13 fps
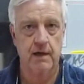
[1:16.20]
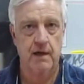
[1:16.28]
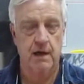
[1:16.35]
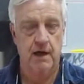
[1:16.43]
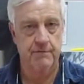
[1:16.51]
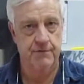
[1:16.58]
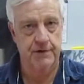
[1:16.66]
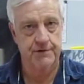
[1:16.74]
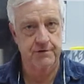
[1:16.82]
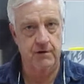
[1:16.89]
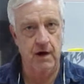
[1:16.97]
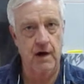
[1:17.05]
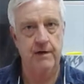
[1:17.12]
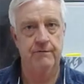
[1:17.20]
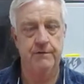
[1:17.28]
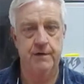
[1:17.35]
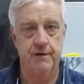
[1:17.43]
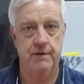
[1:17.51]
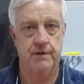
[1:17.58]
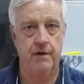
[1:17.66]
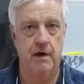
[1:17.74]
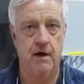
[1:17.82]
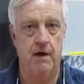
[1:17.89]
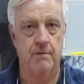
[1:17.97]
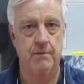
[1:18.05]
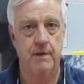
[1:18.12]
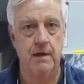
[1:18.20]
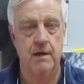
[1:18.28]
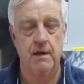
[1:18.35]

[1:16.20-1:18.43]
of the drive to the top.